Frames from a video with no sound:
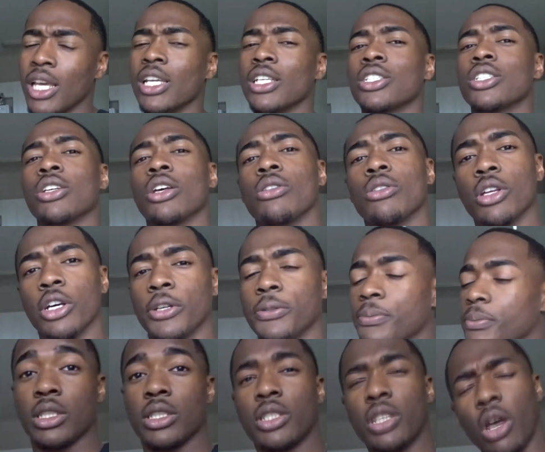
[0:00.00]
So
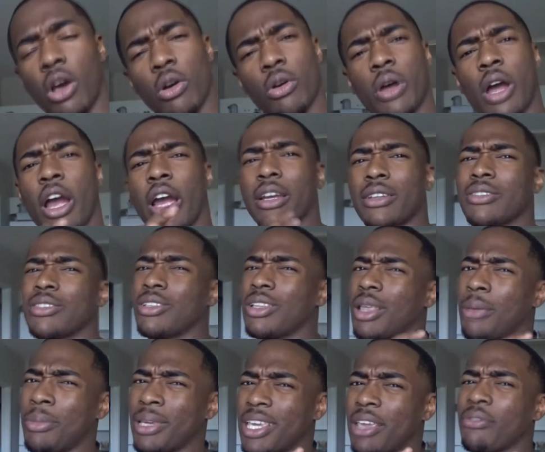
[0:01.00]
look, alright, so
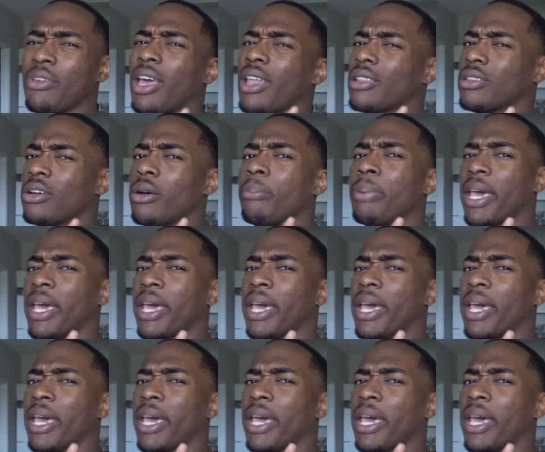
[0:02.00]
let me give y'all a little